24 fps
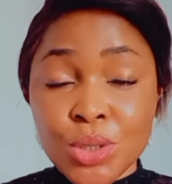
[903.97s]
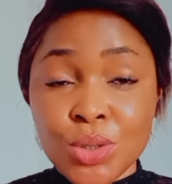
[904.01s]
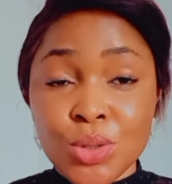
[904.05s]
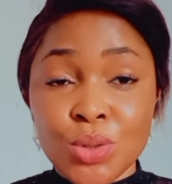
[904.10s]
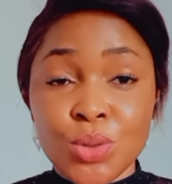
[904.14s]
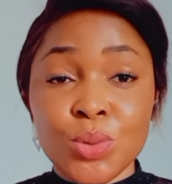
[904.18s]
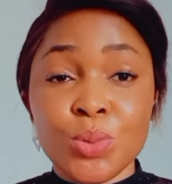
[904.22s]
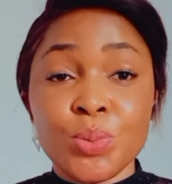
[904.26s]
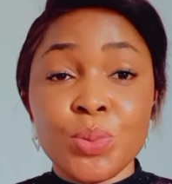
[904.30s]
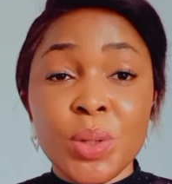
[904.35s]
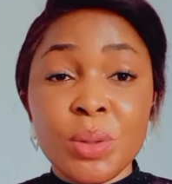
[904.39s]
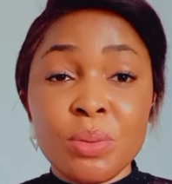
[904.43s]

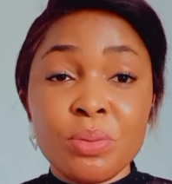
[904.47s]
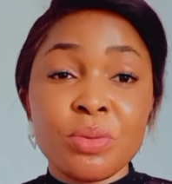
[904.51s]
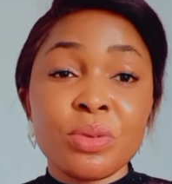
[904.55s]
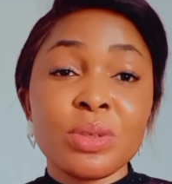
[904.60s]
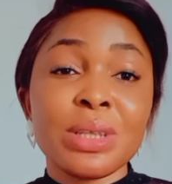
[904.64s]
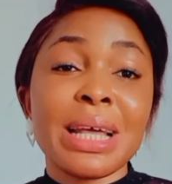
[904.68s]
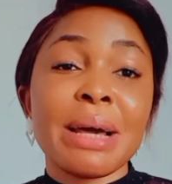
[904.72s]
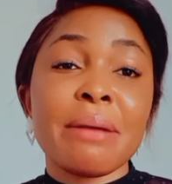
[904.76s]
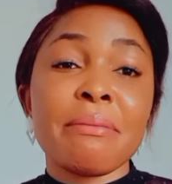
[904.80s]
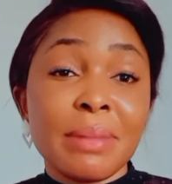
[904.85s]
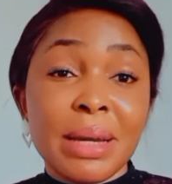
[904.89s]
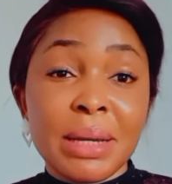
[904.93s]
to people
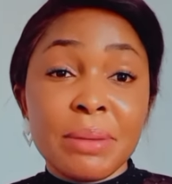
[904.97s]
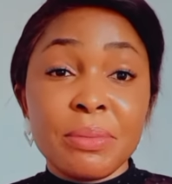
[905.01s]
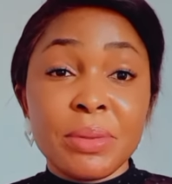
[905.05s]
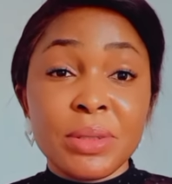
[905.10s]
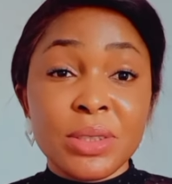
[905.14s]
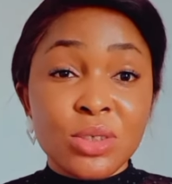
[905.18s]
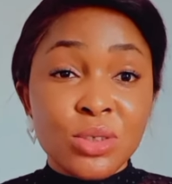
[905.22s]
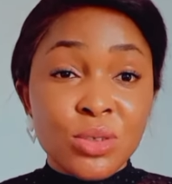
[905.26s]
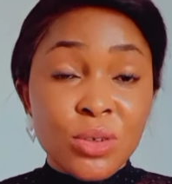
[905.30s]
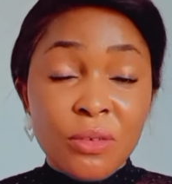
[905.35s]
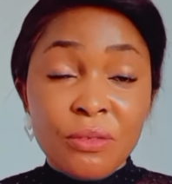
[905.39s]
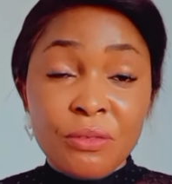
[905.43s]
that might be
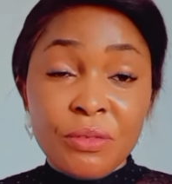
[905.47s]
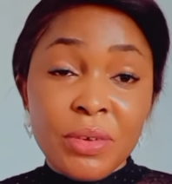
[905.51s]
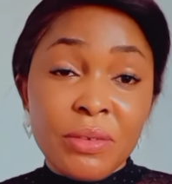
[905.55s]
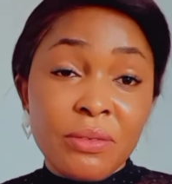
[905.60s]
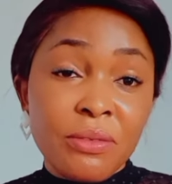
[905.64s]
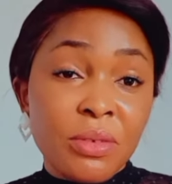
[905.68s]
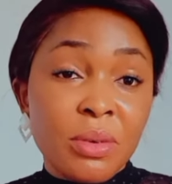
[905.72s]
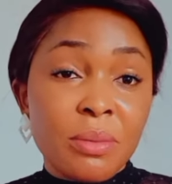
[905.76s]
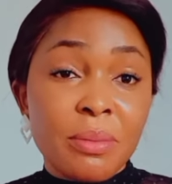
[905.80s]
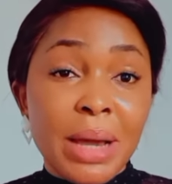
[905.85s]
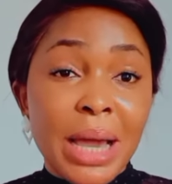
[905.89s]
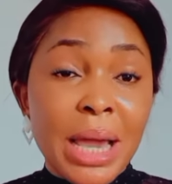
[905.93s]

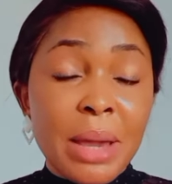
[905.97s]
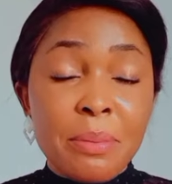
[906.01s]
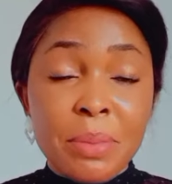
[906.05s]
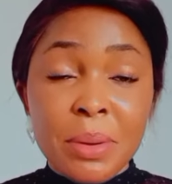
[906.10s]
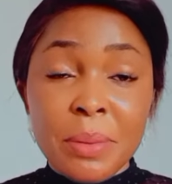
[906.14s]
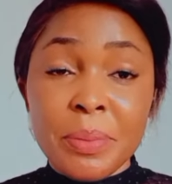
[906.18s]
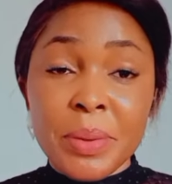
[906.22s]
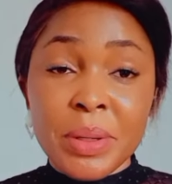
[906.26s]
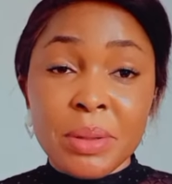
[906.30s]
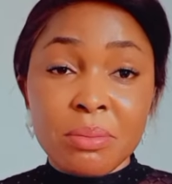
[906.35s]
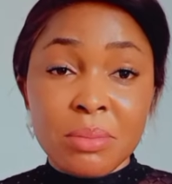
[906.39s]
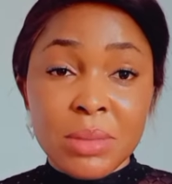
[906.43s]
suffering from
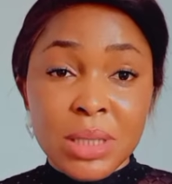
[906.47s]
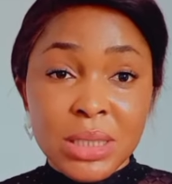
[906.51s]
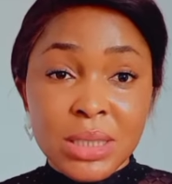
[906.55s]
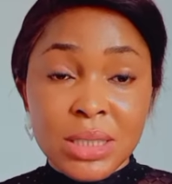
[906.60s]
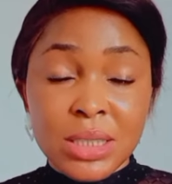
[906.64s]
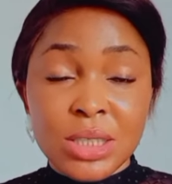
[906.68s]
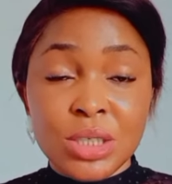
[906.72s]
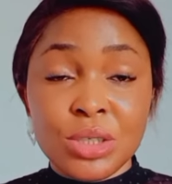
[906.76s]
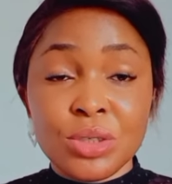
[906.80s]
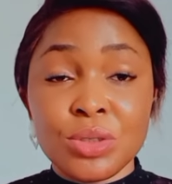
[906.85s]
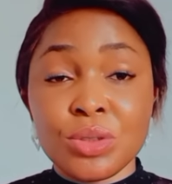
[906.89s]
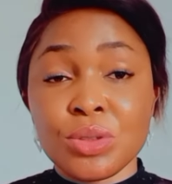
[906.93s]

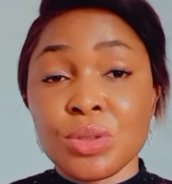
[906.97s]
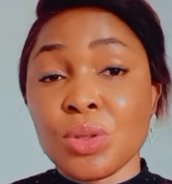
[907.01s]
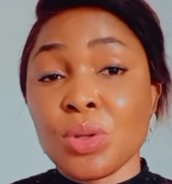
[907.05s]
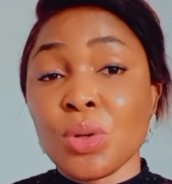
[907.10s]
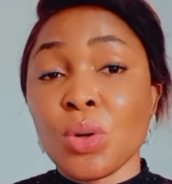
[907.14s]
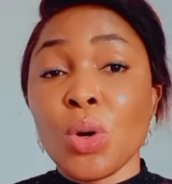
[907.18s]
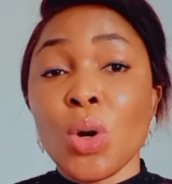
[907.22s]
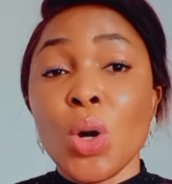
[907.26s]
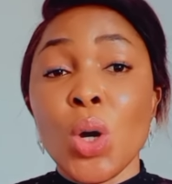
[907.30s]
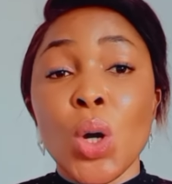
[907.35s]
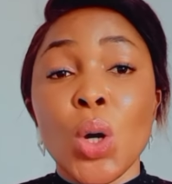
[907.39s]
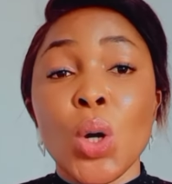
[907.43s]
hyperpigmentation